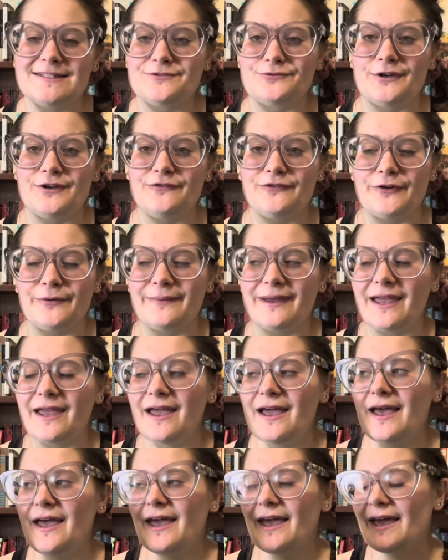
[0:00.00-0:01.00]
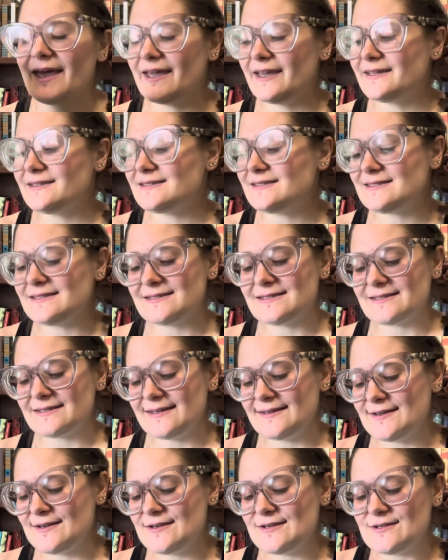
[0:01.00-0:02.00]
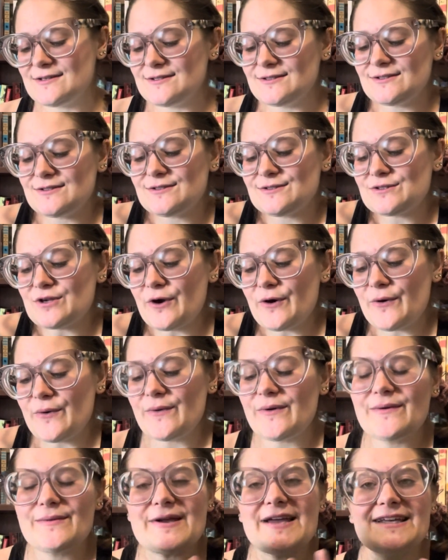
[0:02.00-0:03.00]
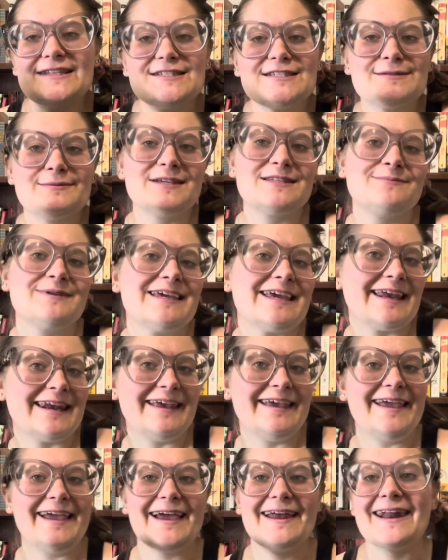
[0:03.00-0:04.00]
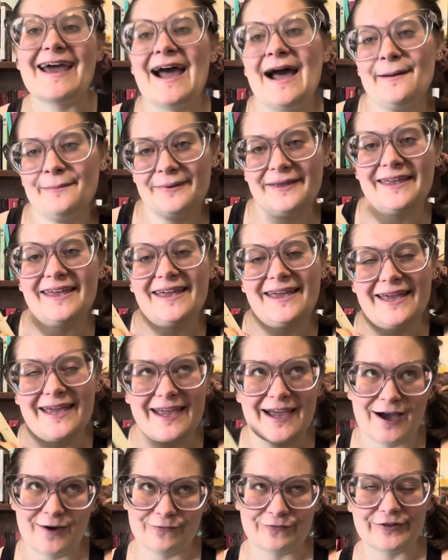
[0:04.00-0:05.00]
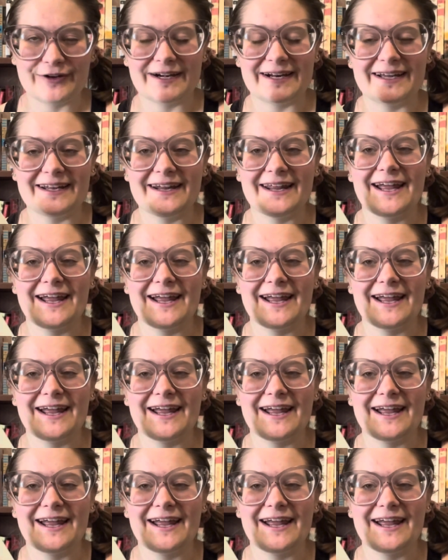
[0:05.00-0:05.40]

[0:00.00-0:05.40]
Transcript: read for me. It just makes me giddy and happy and comforted,